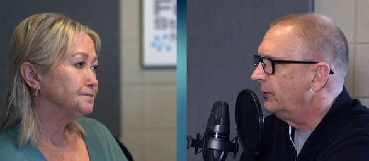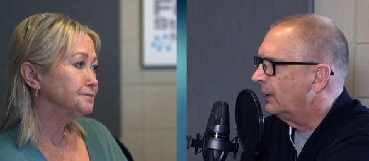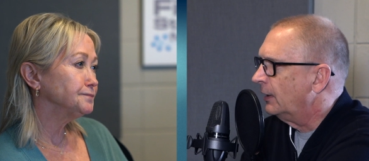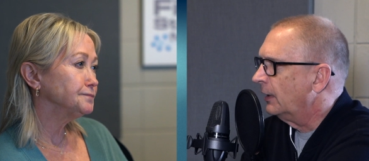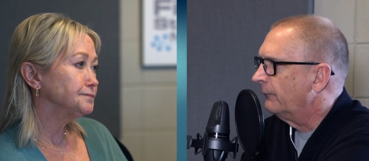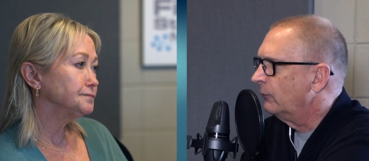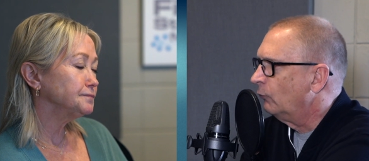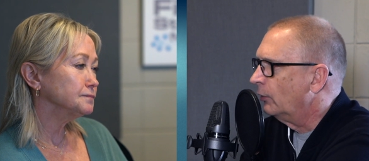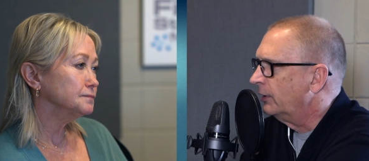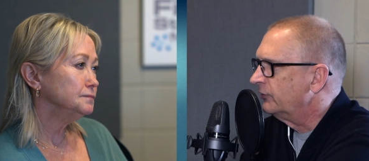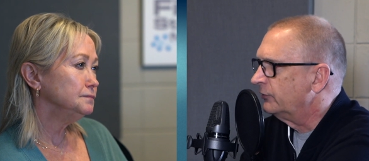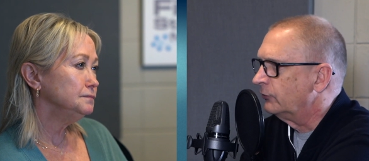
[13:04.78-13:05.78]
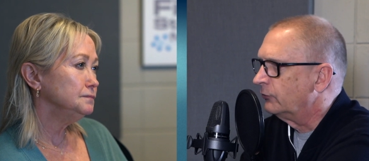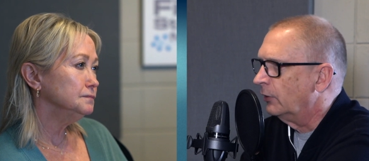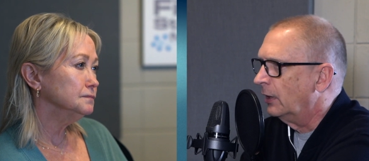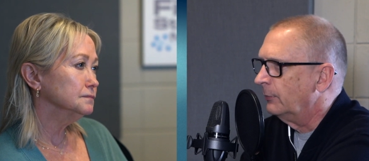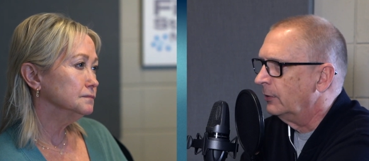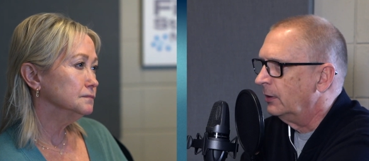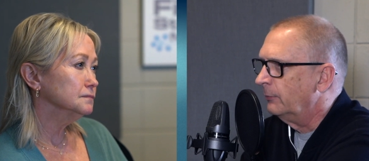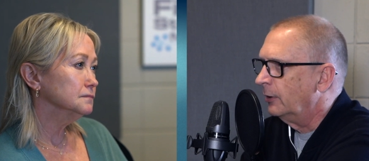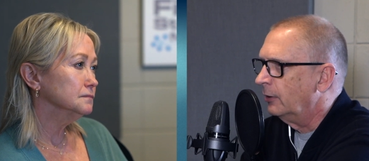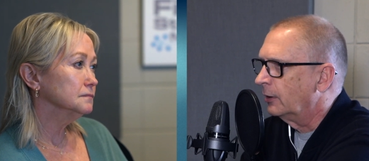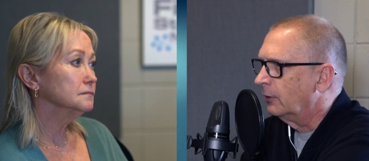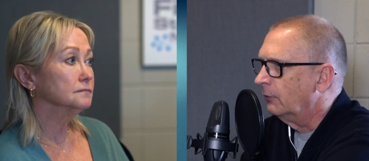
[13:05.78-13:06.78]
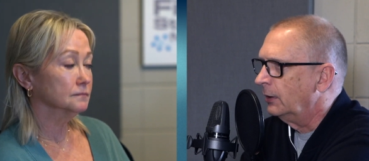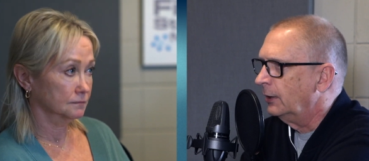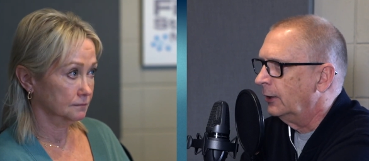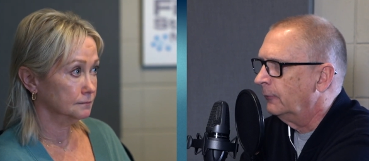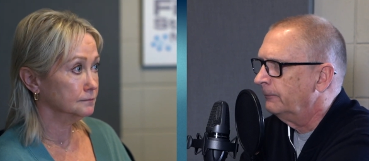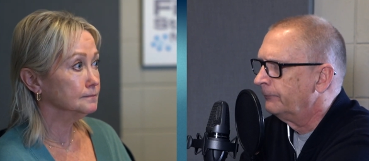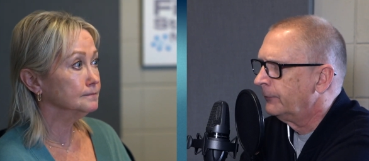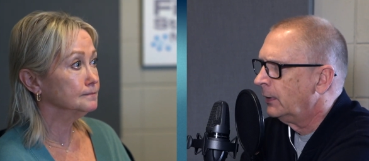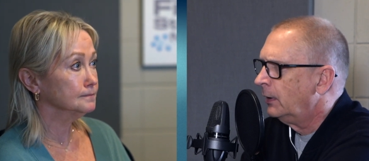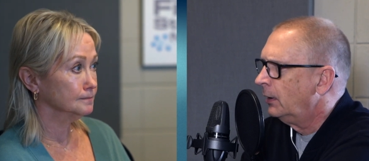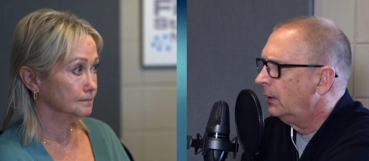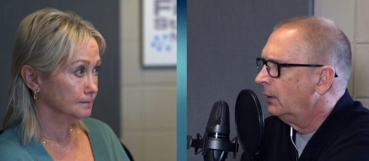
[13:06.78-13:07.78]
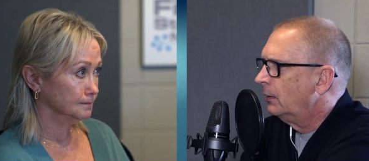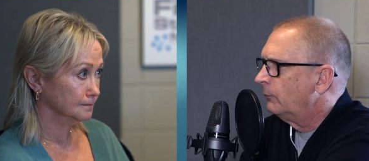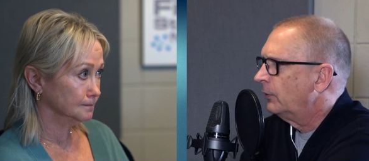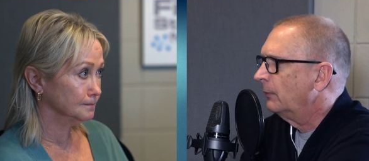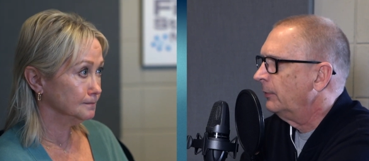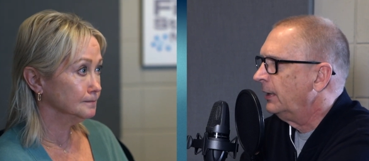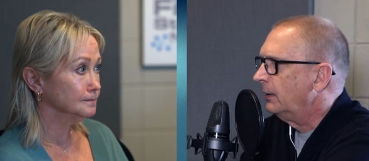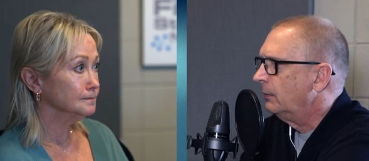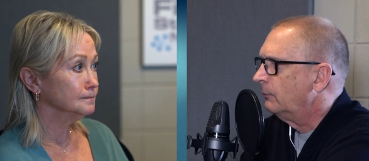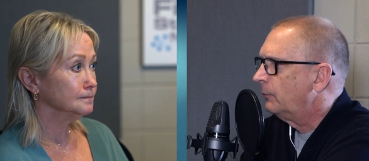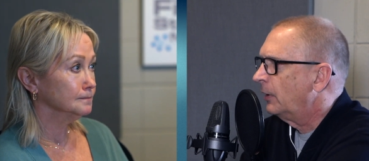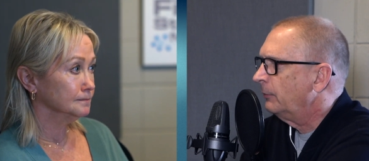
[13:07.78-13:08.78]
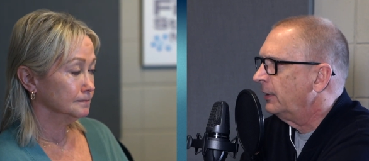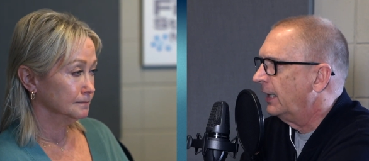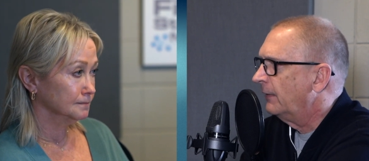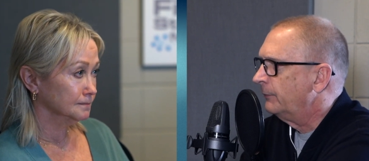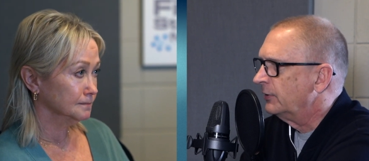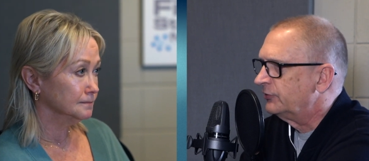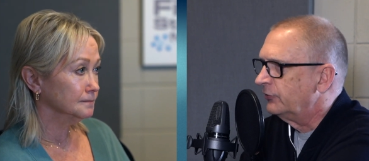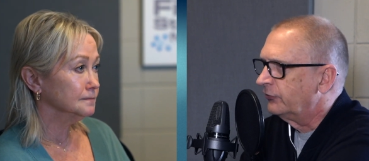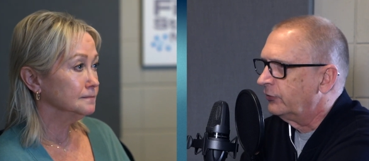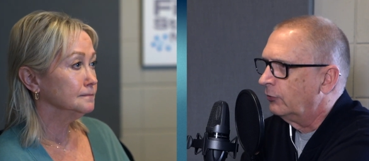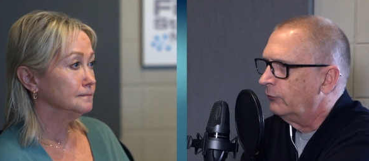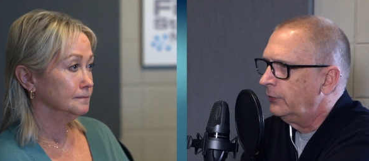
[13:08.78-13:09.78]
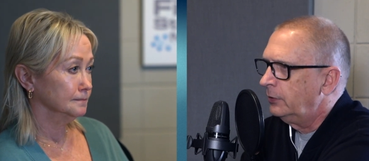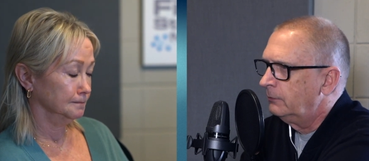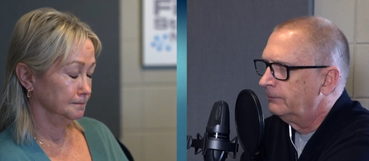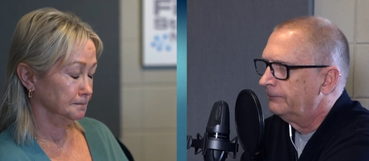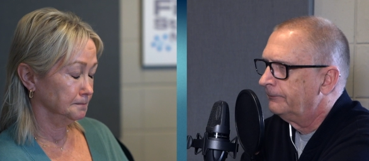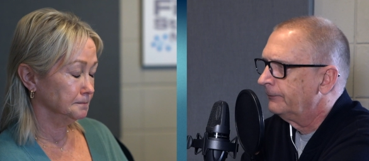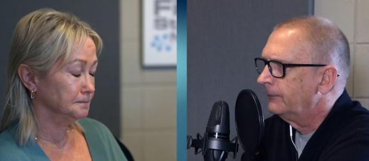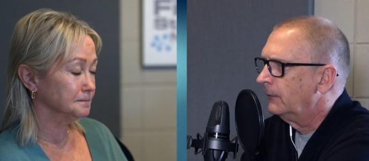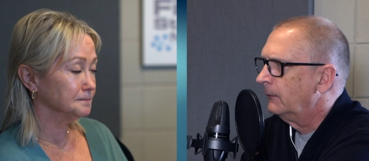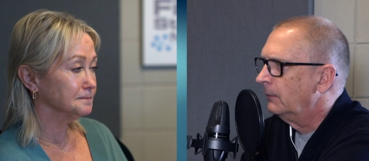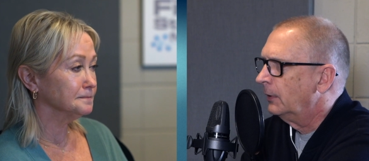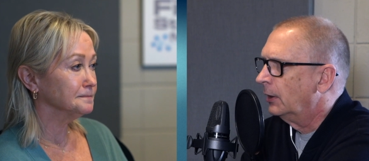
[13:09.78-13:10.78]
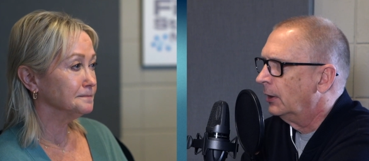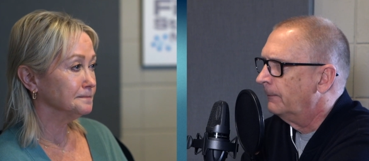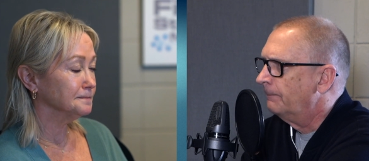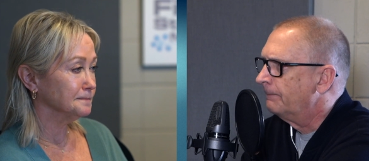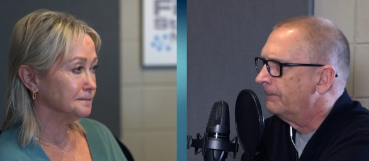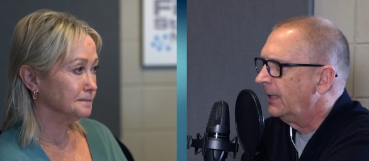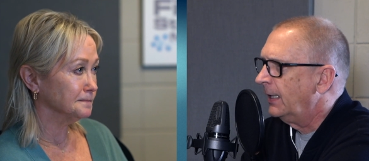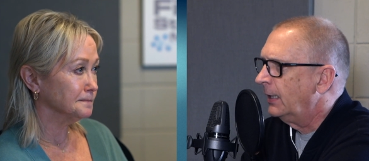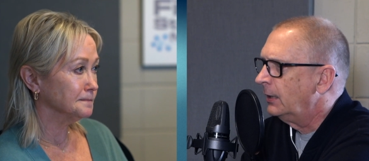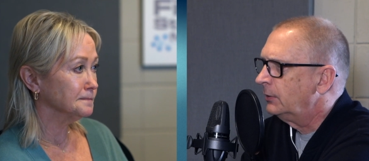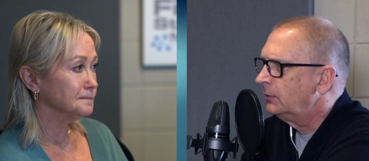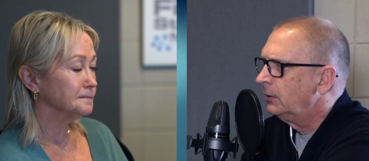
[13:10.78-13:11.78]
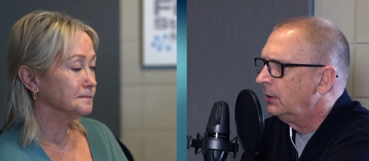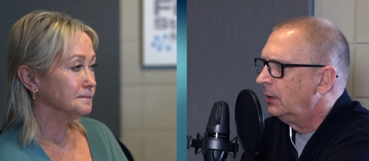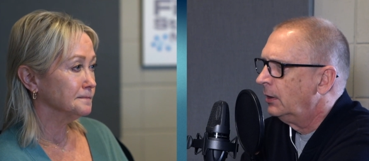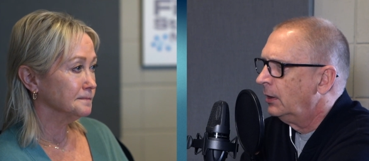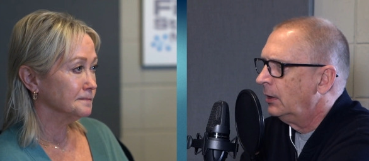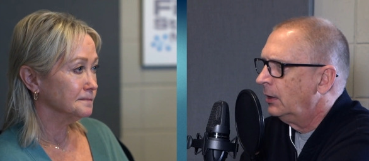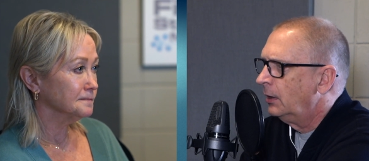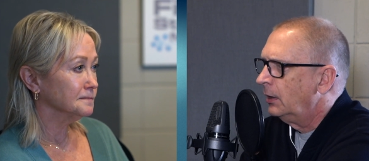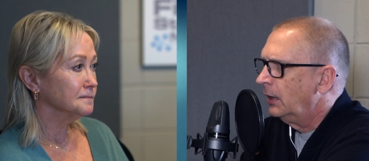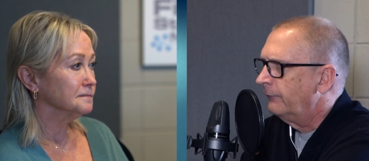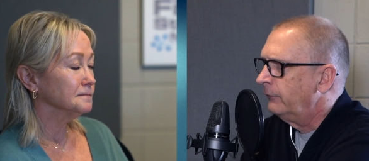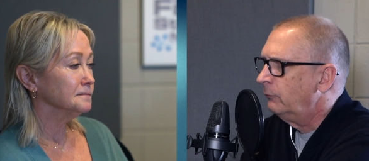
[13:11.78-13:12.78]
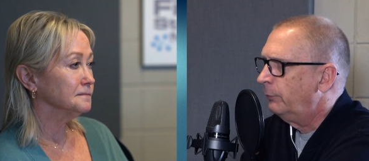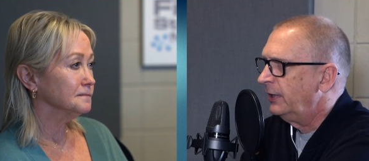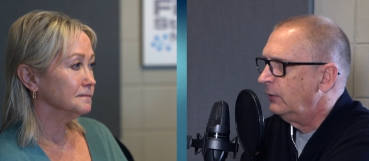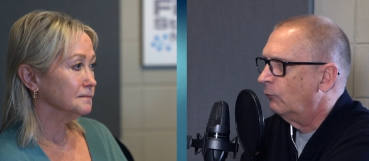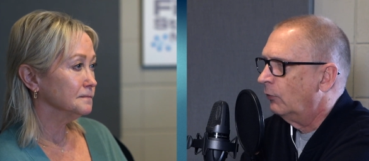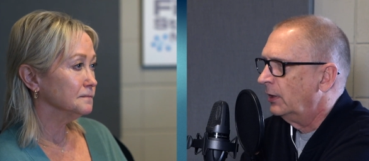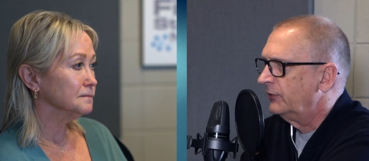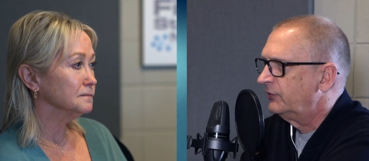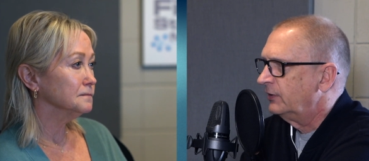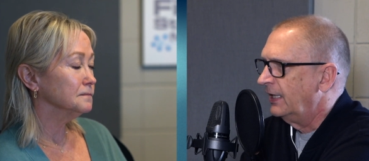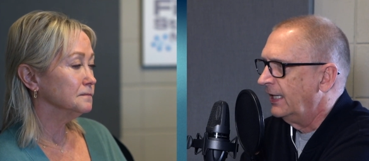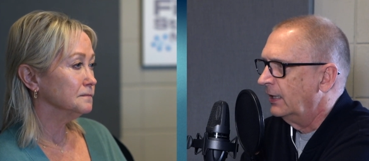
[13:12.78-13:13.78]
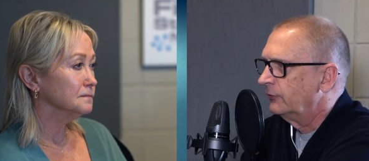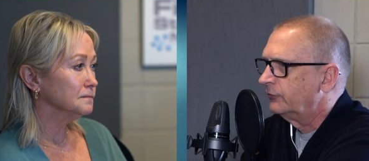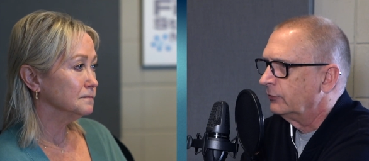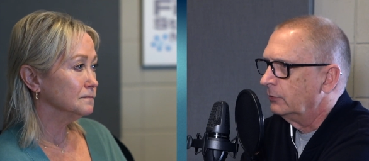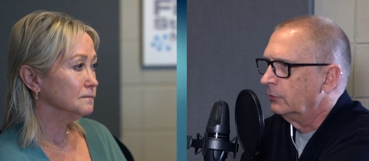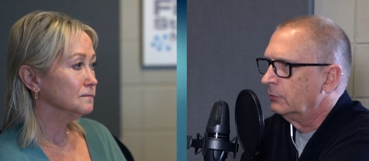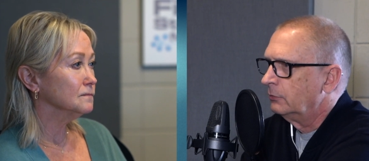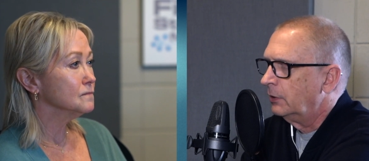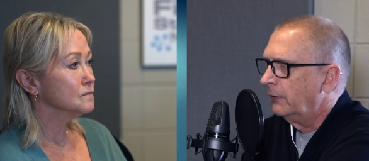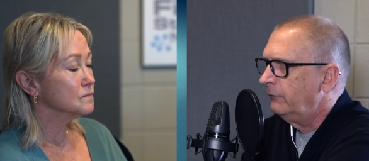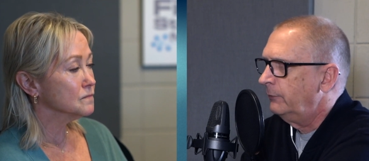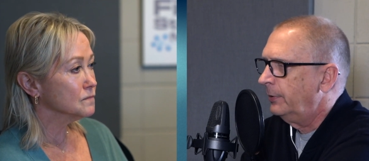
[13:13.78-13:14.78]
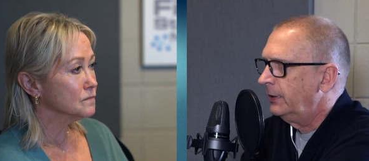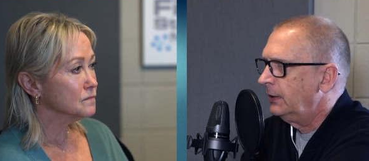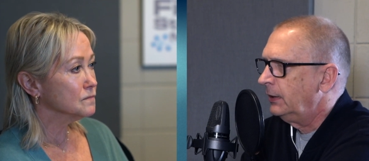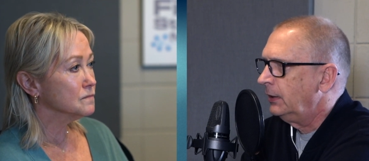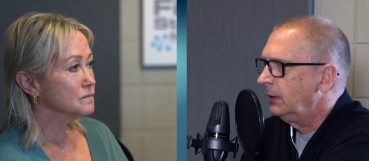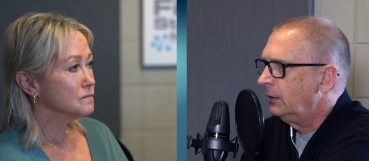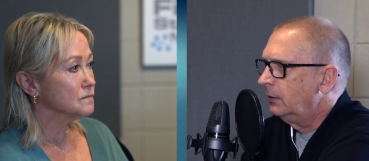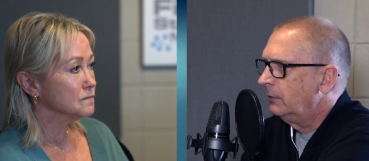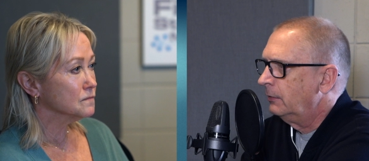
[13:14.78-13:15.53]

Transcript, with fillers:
Speaker 1: that everyone is in trauma in America right now. Mm -hmm. Probably, probably have been since COVID. Mm -hmm. um, and everybody wants an answer. Everybody